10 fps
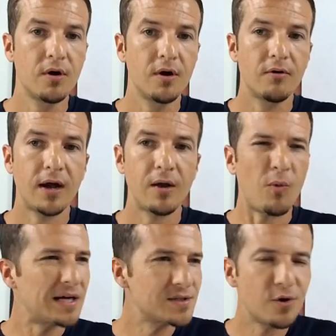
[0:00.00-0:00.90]
Right?
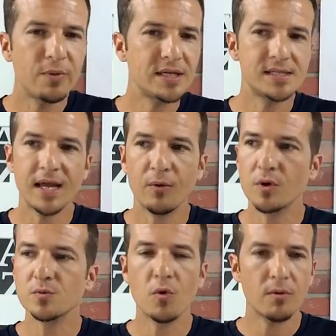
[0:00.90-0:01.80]
Why is nobody saying, where's
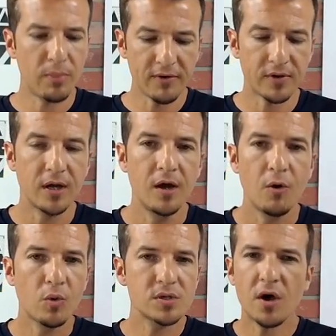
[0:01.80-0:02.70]
Warren Buffett?
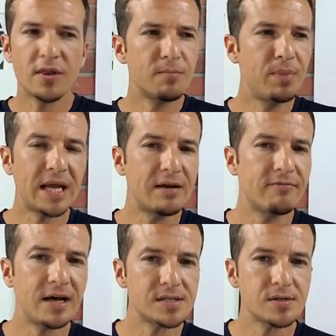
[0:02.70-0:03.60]
Where's all the big
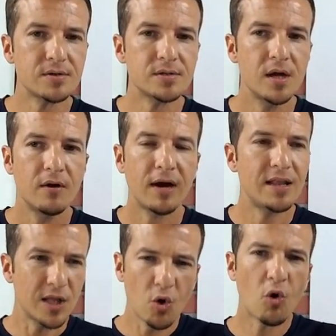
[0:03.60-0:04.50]
investors? Right? The
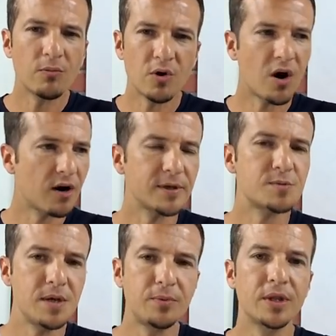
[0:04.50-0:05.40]
normal garbage
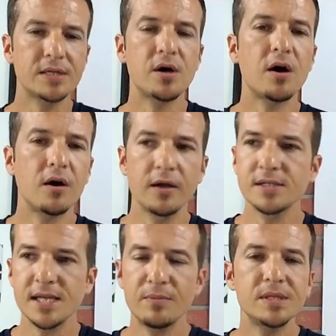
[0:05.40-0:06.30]
people that talk on
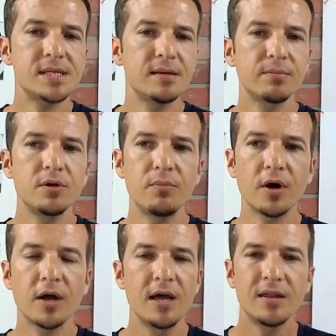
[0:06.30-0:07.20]
CNBC and Bloomberg
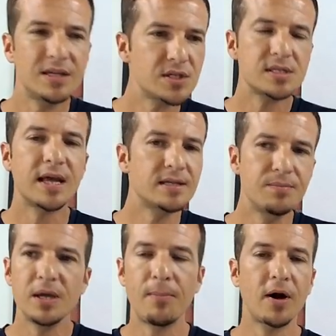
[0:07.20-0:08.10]
that just like to be
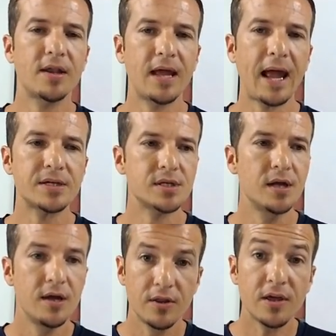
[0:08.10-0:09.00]
a part of the action,
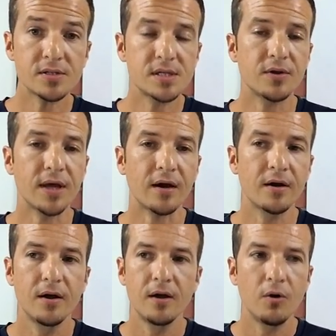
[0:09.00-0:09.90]
they're still there.
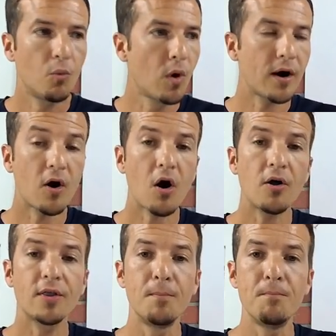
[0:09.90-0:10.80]
Where are all
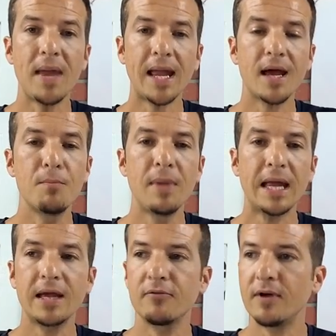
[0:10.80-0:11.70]
the mega
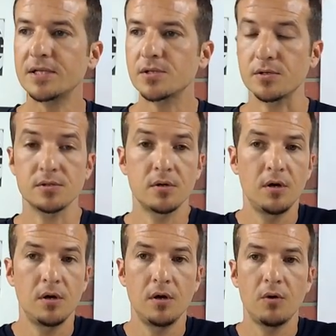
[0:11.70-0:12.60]
investors?
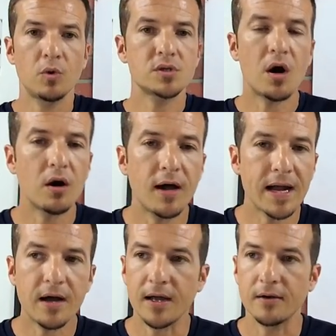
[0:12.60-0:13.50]
Where's Carl
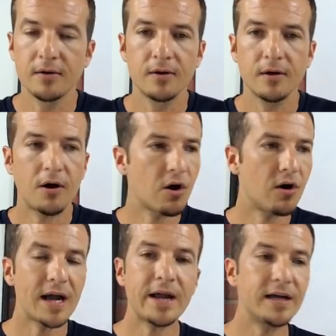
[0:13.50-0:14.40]
Icahn? Carl
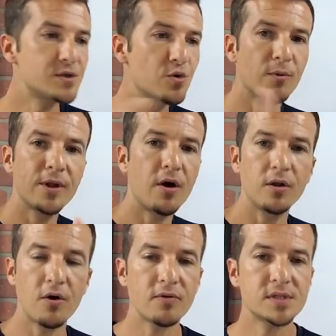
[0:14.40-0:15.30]
Icahn's normally all
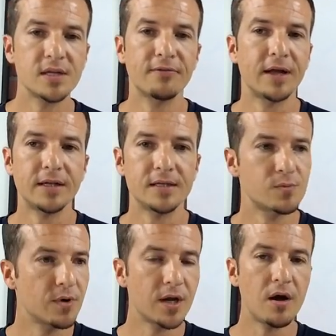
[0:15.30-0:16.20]
over stuff like this.
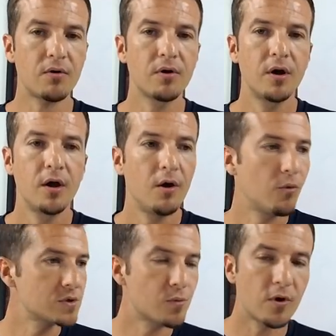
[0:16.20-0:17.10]
Where'd he go?
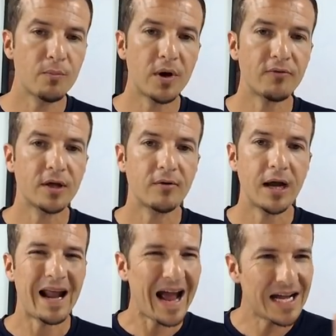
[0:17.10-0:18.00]
Where's Warren Buffett, right?
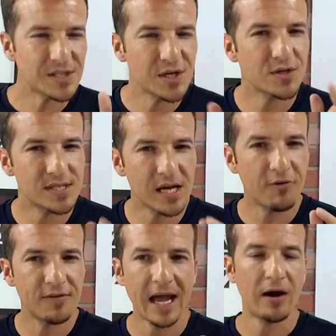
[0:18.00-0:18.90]
Ask yourself
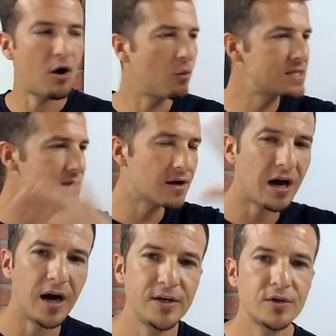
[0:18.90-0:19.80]
that. Always look
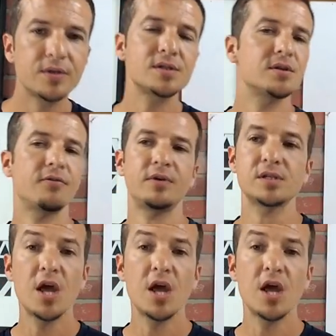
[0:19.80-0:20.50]
under the surface.